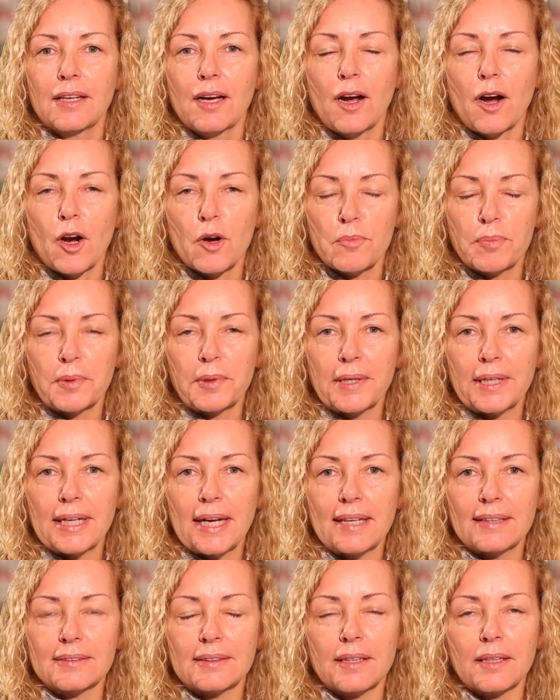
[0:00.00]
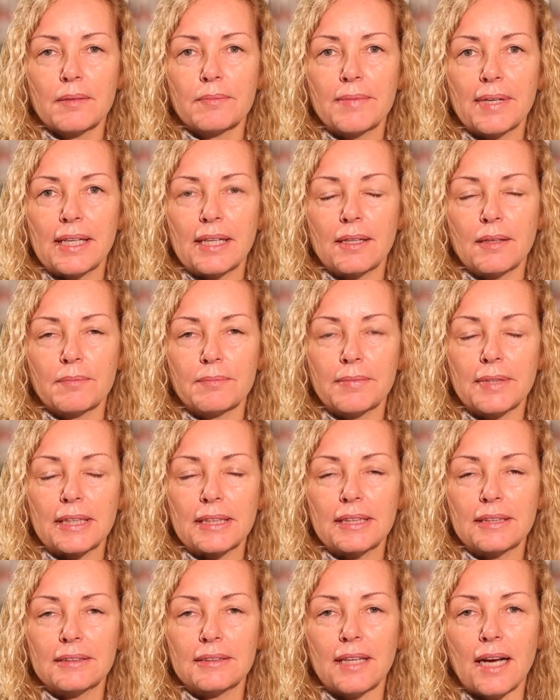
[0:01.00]
Our board has committed $1
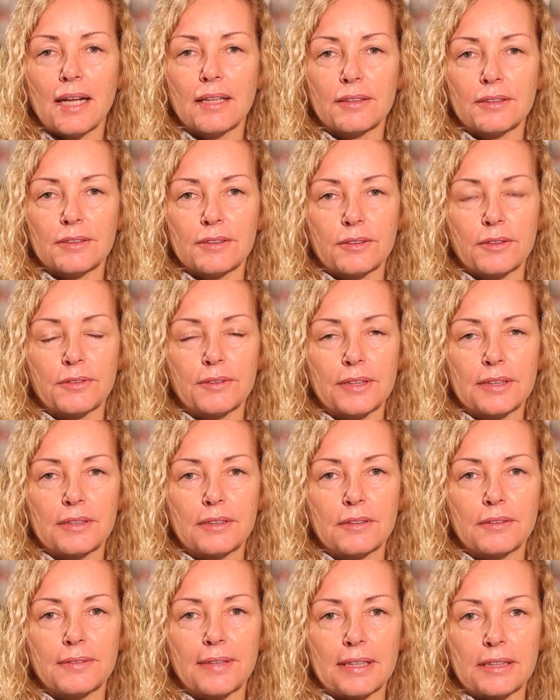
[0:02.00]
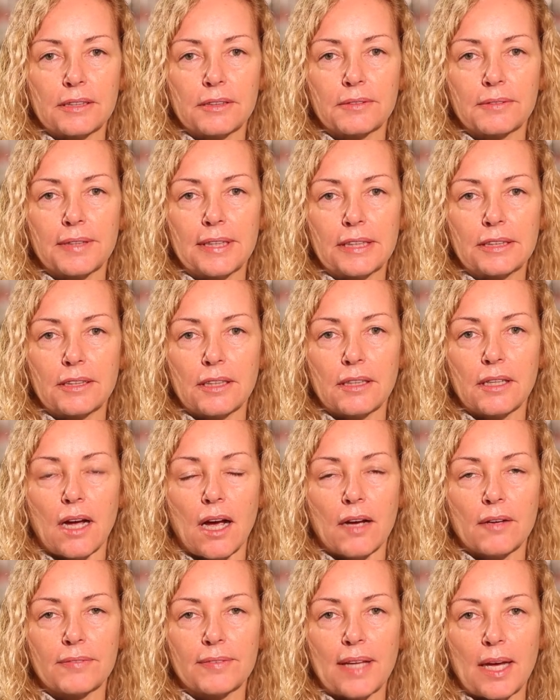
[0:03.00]
million towards the restoration
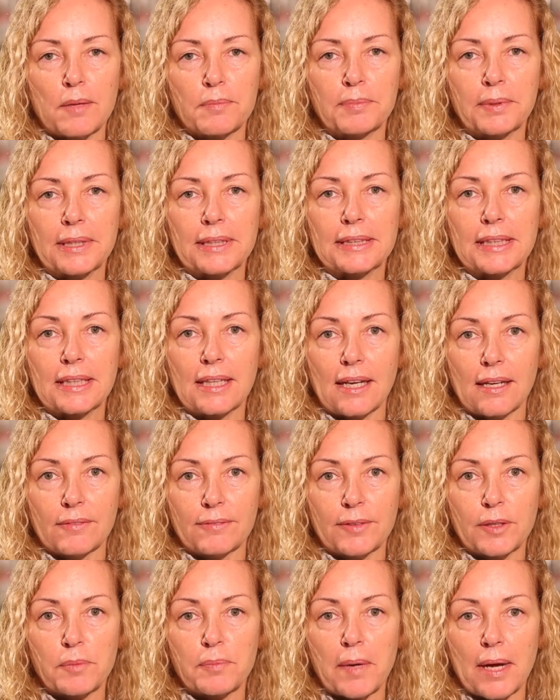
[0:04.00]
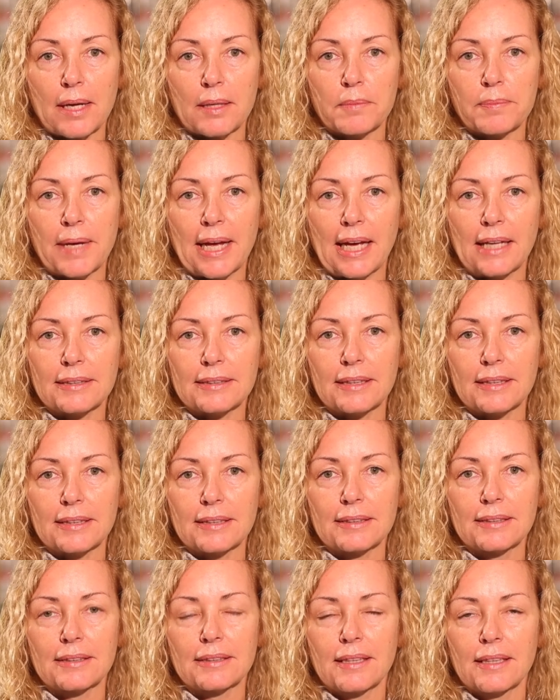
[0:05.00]
of that building if the bond
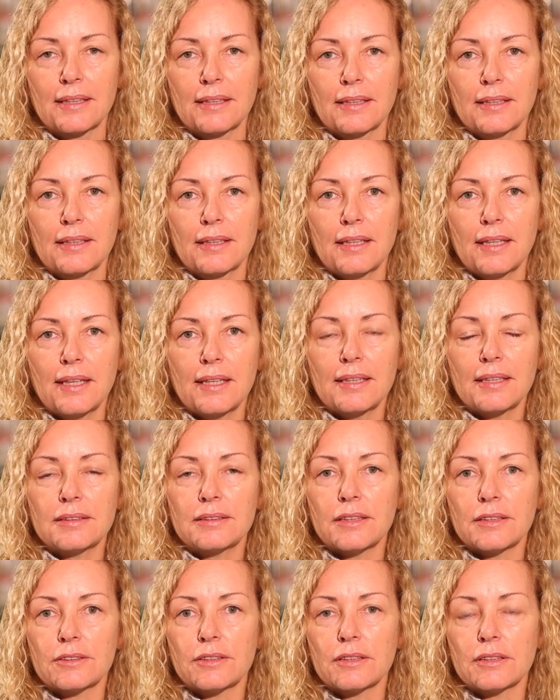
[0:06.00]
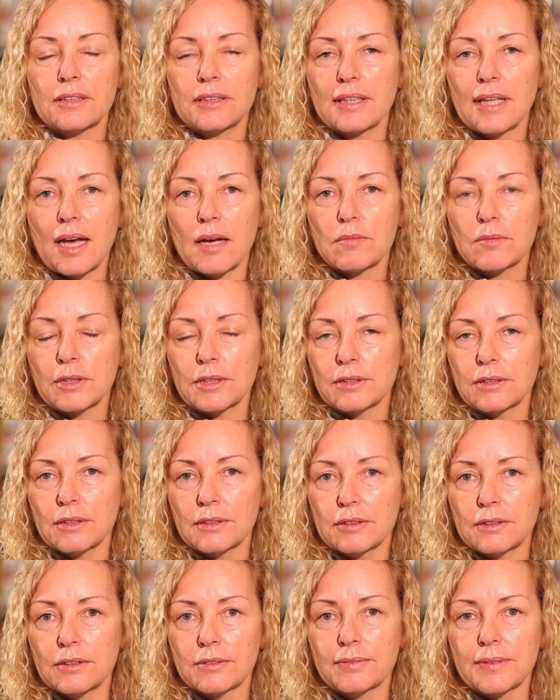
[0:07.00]
passes. In addition to that, we'll
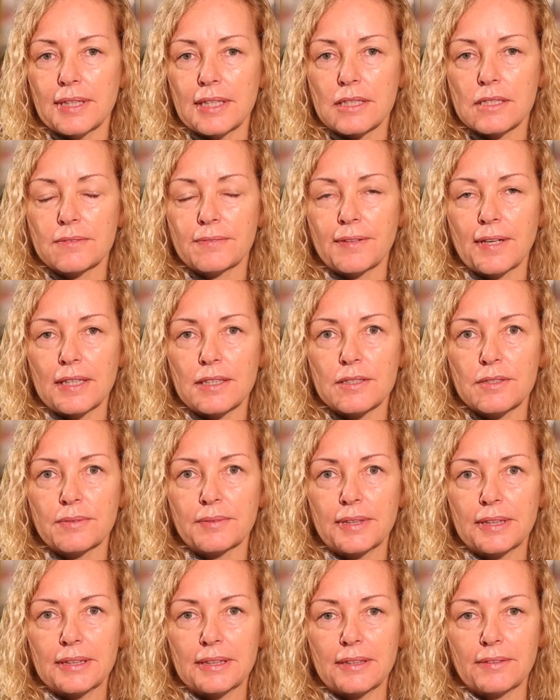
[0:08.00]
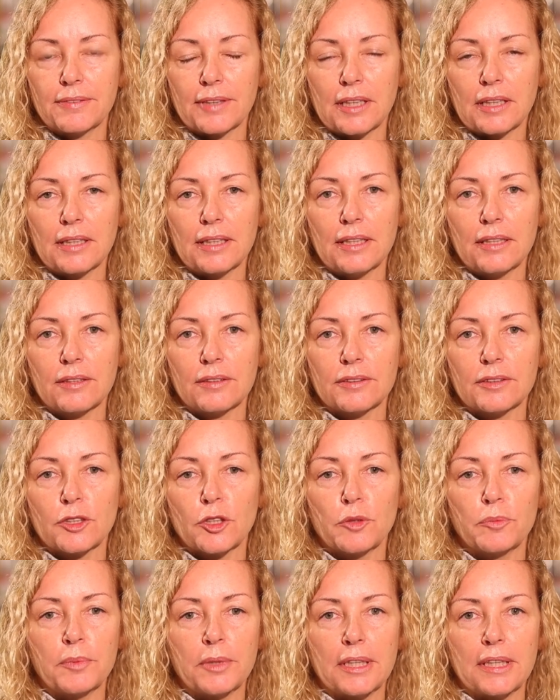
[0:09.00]
look to raise funds with civic leaders,
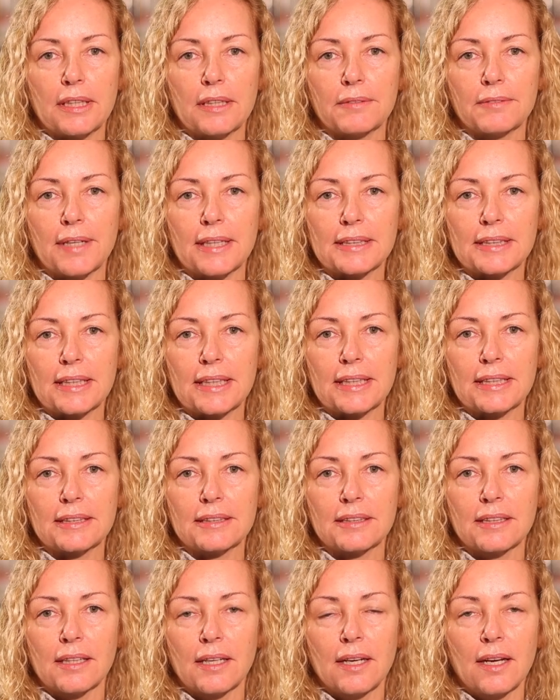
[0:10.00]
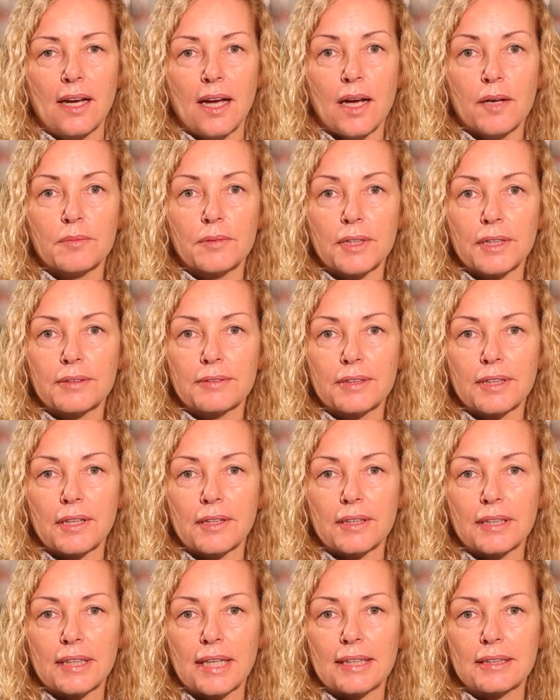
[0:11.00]
community residents, and work with
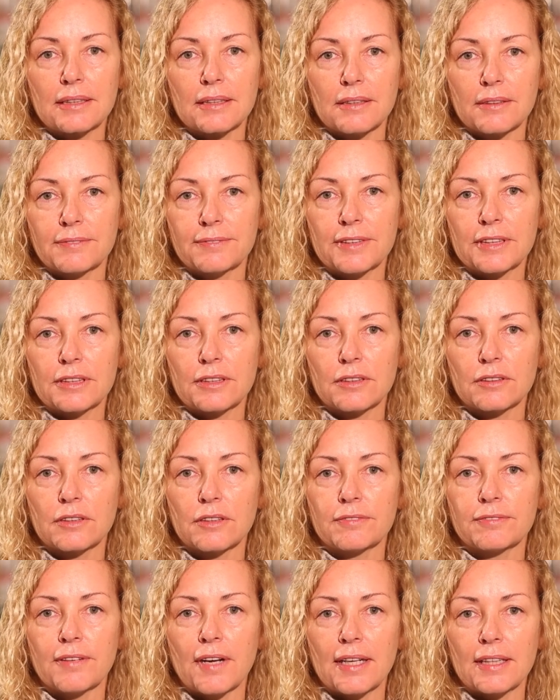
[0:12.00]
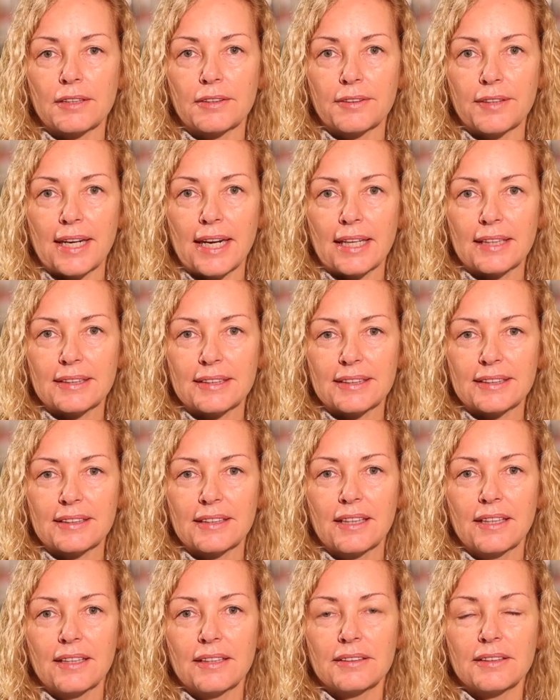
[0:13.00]
our elected officials to find
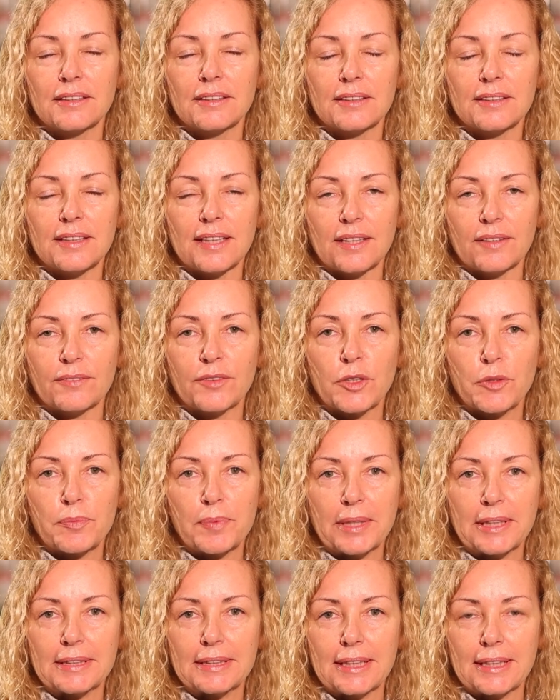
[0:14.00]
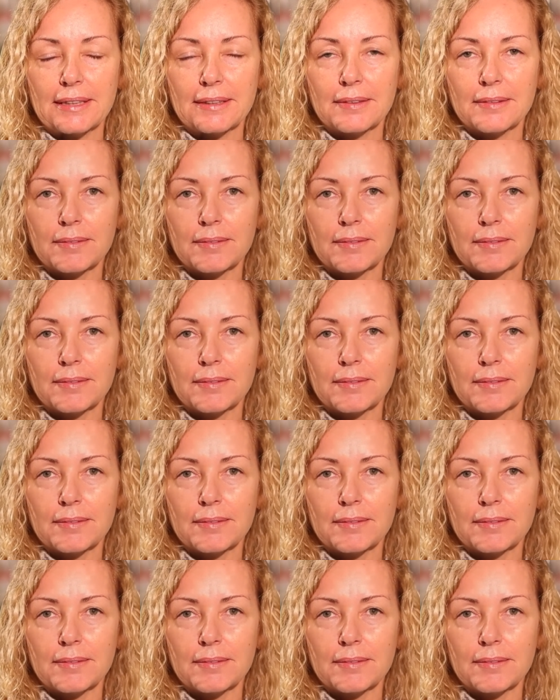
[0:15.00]
grants to save the building.